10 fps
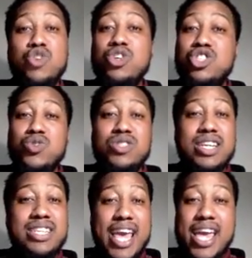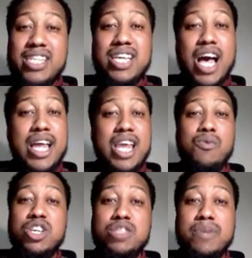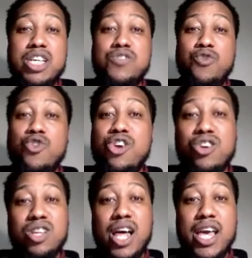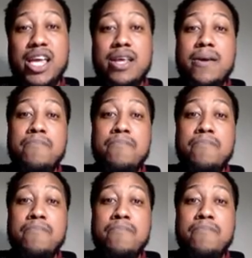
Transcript: You would choose a day and time that was best for your client,